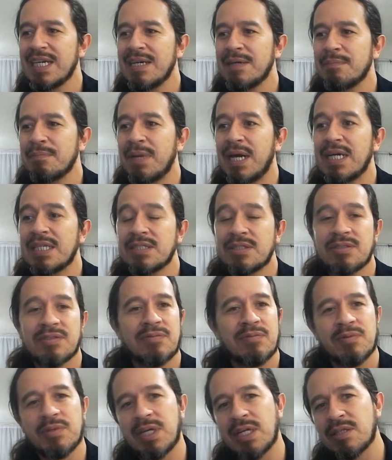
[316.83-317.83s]
but
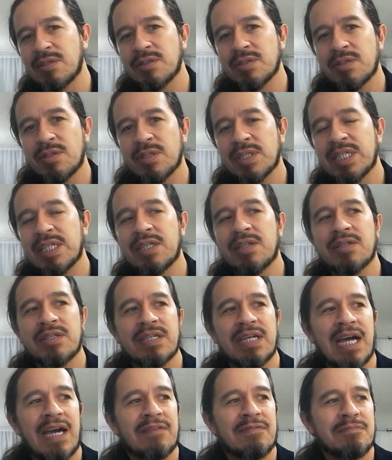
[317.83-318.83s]
we are not only
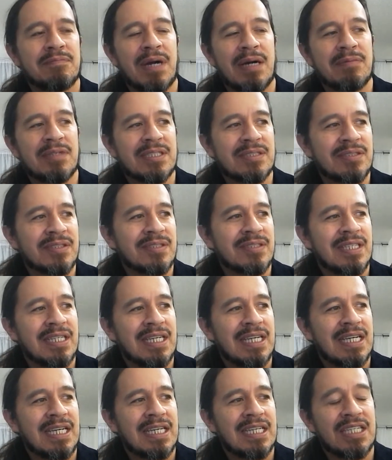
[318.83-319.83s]
have mammals
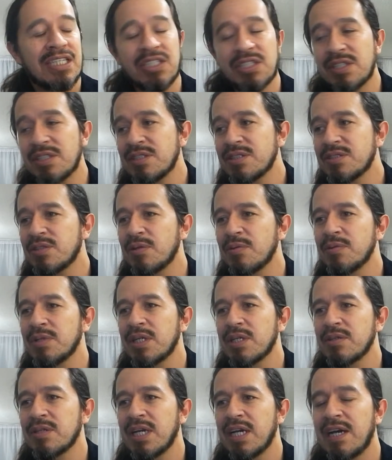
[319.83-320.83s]
here, so we are
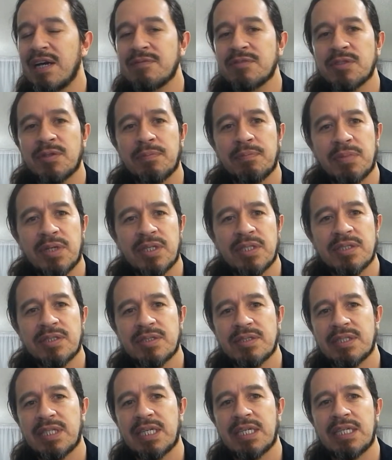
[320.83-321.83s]
going to have some birds,
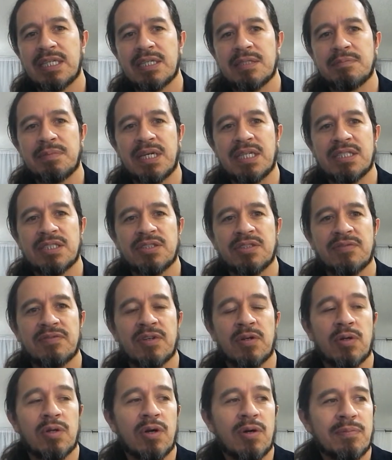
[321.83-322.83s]
taking advantage of
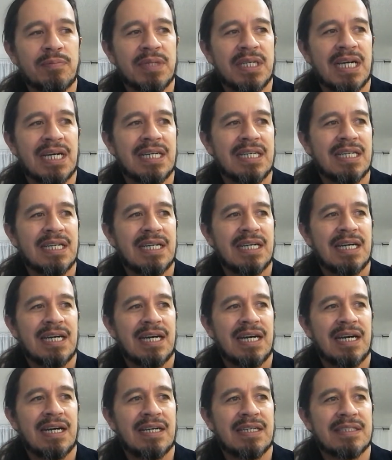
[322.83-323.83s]
Colombia
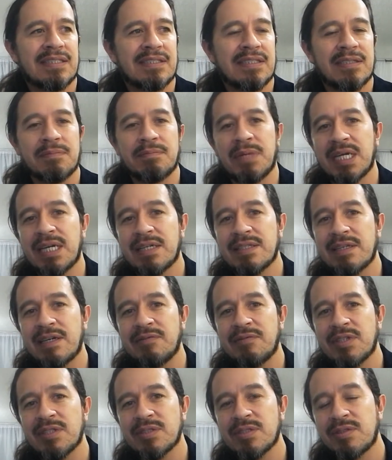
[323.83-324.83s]
as a mega
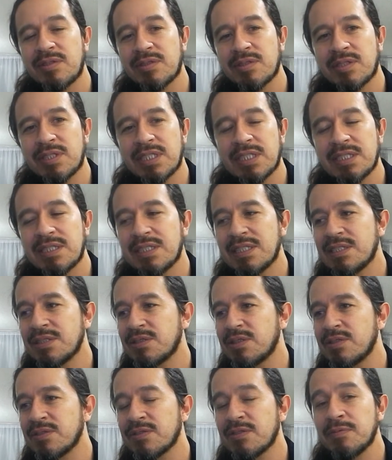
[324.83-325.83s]
diverse country in
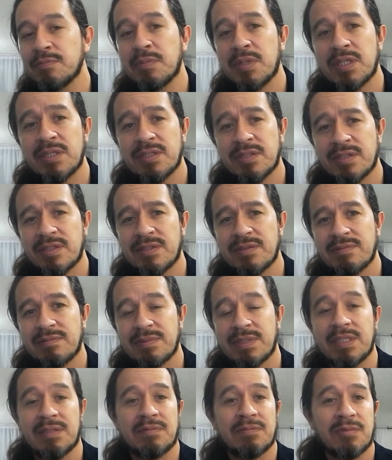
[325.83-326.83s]
terms of birds,
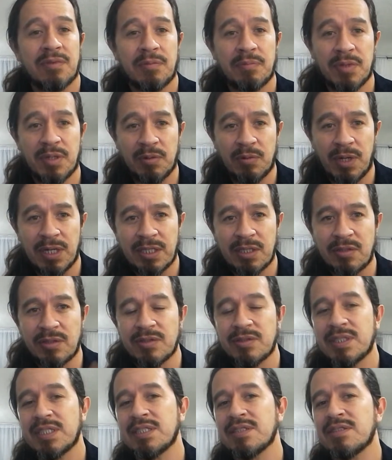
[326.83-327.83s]
the #1
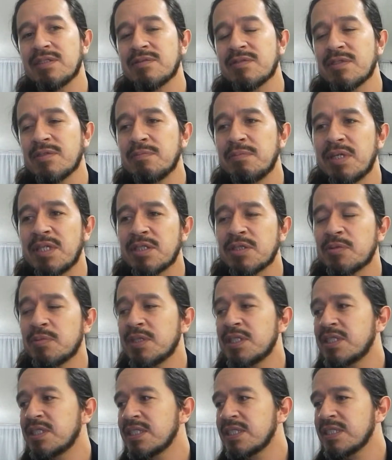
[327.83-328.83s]
country in terms of bird
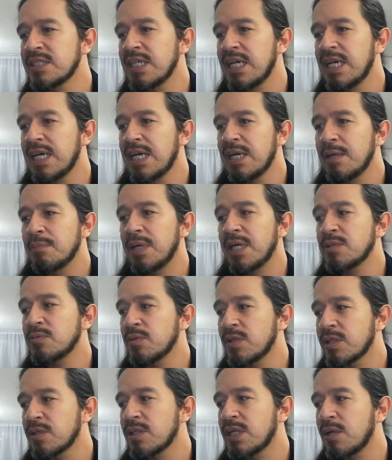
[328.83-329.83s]
species, but
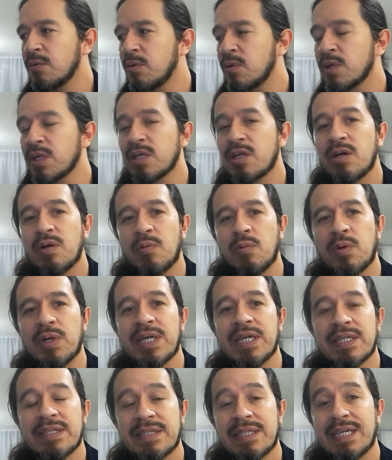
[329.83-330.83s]
we're going to work
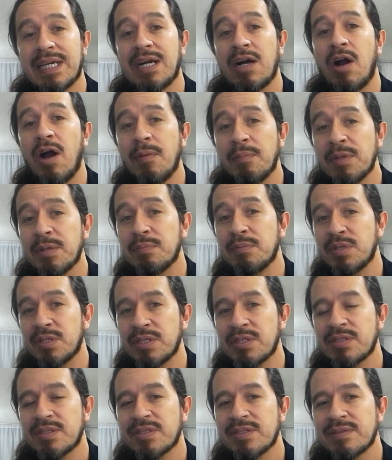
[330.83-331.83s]
with
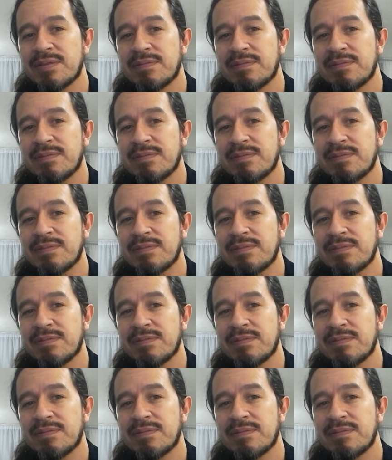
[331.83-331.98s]
hummingbirds.